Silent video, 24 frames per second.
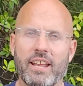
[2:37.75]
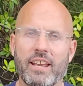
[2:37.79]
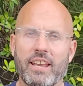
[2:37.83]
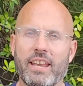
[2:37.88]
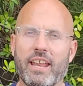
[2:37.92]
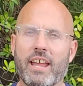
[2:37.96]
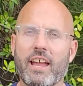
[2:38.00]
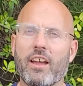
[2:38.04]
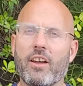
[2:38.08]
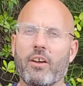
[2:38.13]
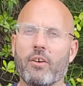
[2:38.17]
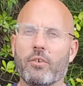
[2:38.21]

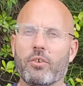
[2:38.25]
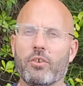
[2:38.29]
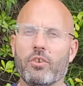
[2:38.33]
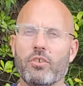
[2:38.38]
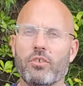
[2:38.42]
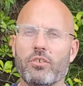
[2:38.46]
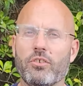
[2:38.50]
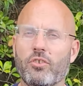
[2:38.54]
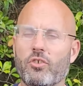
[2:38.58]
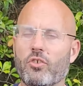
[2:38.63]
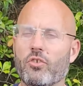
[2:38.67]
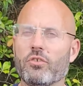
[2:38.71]
Now,
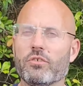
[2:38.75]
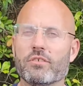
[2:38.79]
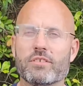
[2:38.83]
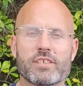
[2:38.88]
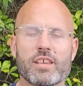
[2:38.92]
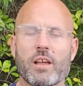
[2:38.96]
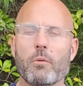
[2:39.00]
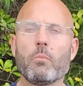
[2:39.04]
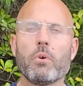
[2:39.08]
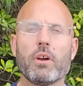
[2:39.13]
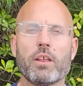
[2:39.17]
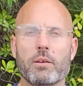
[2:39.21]

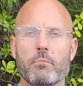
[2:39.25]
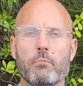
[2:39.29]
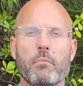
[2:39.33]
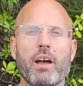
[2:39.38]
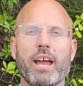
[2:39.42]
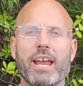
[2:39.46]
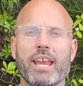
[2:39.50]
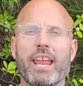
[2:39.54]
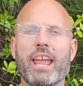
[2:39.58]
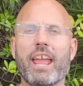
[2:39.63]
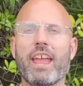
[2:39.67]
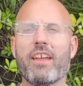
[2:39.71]
someone
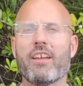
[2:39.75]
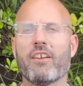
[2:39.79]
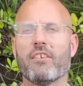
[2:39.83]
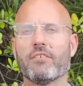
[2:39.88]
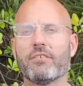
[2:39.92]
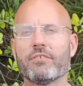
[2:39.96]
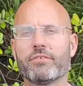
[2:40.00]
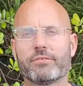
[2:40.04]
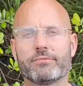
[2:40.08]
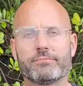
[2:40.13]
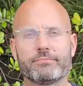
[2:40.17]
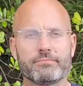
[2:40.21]
might
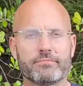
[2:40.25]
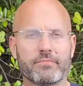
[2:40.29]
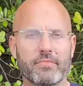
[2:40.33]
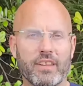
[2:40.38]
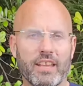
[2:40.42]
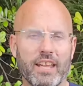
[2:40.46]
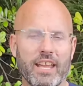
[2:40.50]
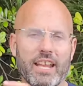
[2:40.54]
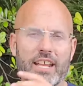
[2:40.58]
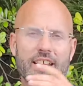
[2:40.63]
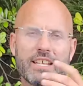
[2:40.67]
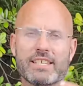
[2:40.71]
have
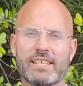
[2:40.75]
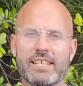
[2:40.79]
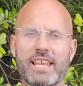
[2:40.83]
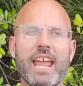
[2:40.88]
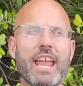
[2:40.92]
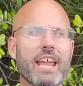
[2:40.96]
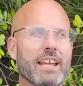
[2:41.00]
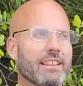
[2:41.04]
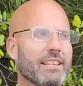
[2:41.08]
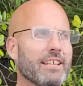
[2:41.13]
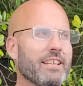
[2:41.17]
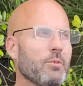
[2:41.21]

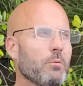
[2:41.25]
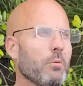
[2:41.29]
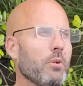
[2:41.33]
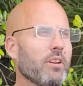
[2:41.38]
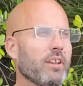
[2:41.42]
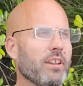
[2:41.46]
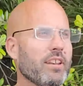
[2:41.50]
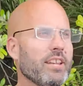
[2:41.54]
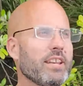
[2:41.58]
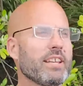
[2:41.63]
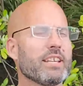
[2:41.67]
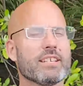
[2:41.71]
exactly what
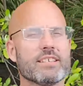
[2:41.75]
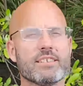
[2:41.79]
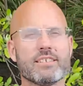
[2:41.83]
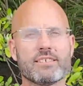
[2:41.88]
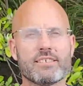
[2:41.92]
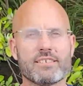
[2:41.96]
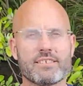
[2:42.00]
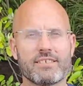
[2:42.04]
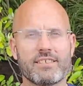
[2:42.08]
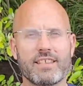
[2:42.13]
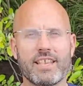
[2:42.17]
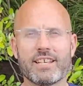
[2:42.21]
it
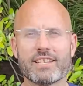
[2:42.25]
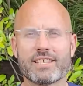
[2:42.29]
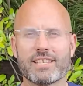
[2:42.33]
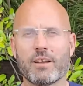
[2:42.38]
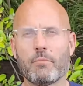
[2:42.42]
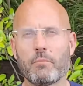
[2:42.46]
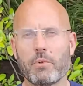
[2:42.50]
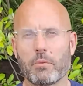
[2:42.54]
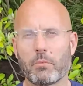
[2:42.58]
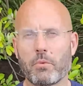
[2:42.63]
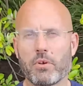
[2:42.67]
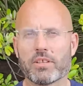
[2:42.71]
is that
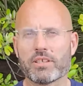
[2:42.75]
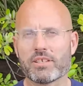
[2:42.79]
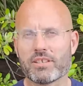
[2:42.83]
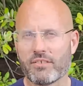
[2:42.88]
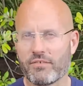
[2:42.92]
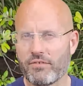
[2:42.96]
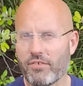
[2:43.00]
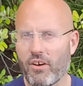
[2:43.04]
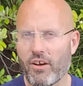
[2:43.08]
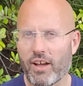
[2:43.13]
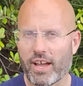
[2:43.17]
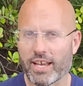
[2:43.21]
someone wants to
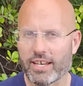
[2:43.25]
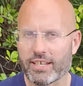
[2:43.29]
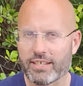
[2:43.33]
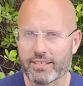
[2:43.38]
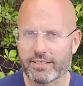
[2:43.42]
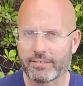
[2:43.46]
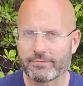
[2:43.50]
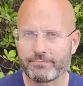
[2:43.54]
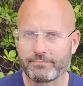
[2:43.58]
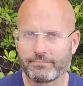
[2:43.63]
find,